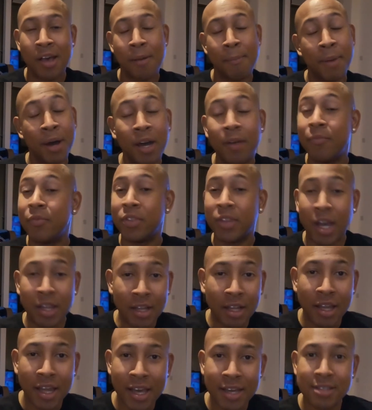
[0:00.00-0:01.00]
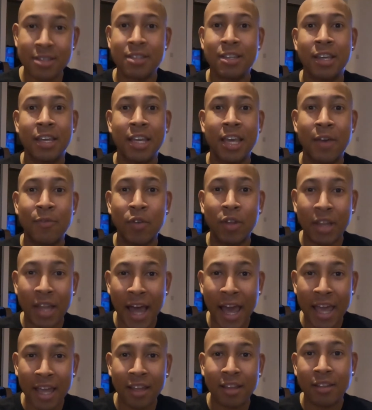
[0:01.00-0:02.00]
But nonetheless, if you
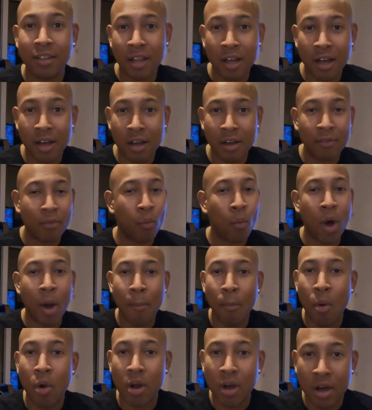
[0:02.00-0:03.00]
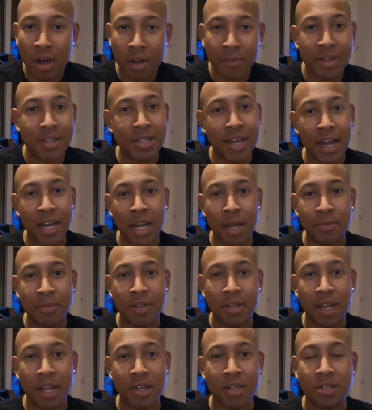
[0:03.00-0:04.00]
like, love, want more of the Titan Up
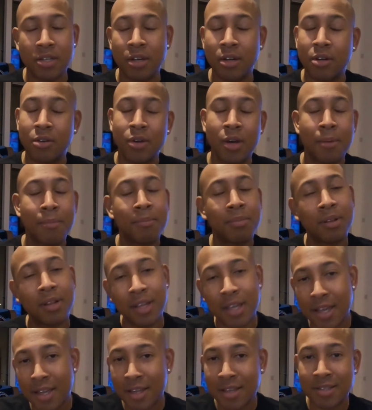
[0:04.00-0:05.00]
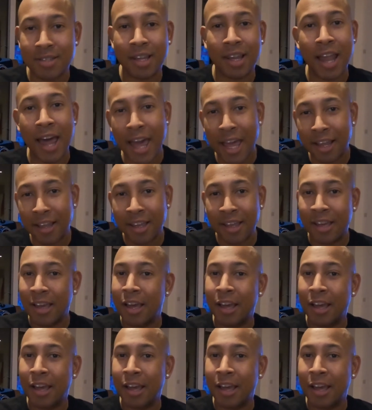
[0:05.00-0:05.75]
Today show, please like,